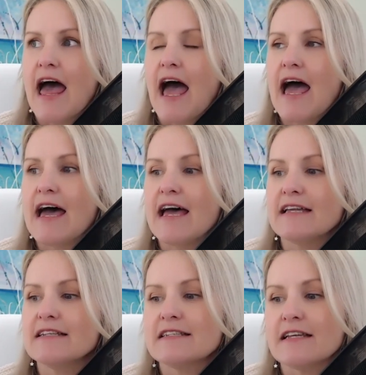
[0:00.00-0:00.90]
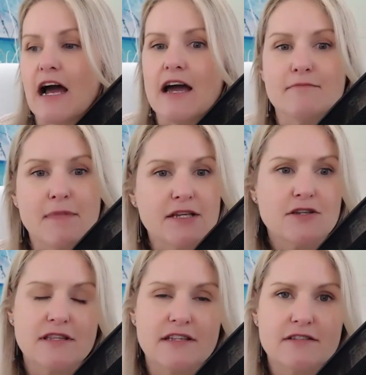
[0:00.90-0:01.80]
and I
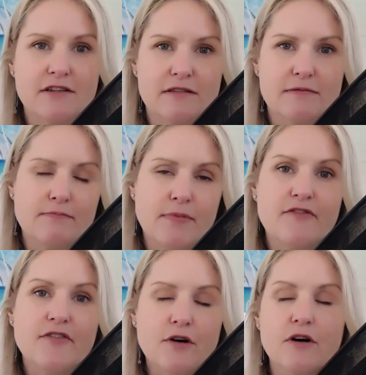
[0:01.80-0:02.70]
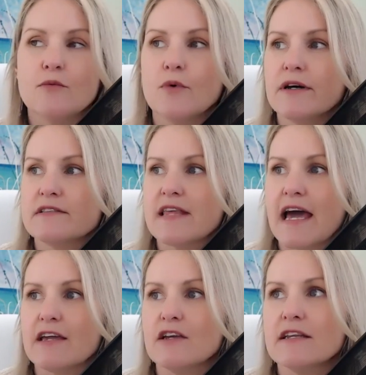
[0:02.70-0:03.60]
mentioned this just before was
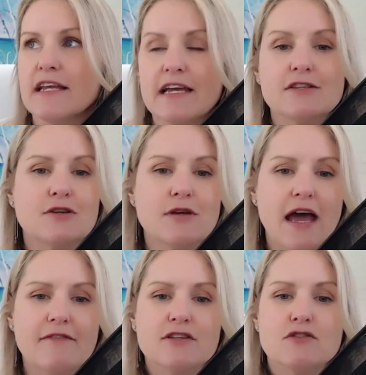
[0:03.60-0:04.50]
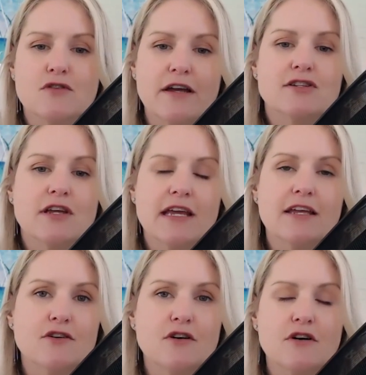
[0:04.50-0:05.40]
that you need to have a structure
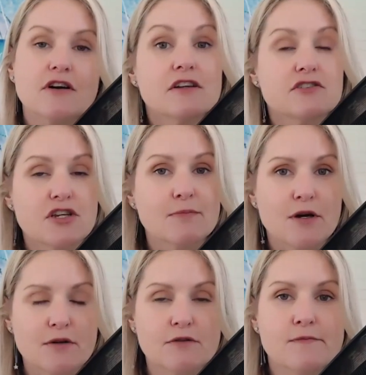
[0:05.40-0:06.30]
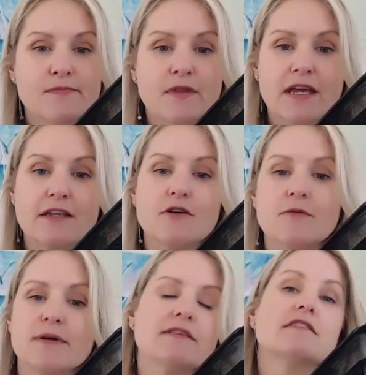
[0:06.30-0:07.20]
in your coaching model, in your
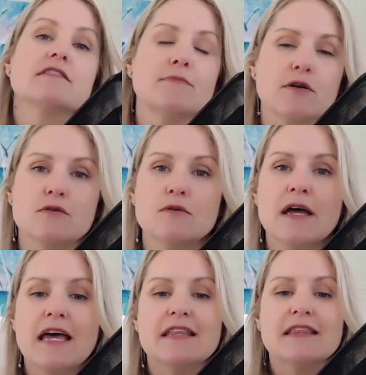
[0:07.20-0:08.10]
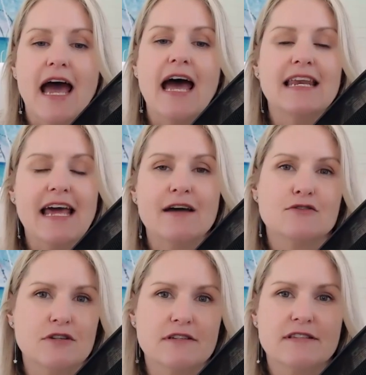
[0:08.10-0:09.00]
business model, that
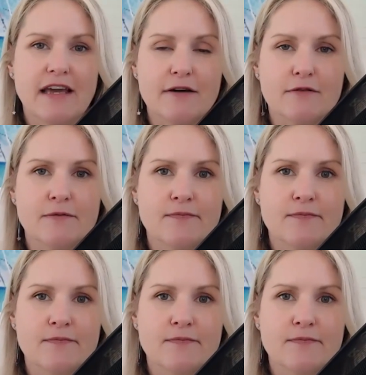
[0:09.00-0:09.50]
allows you to scale.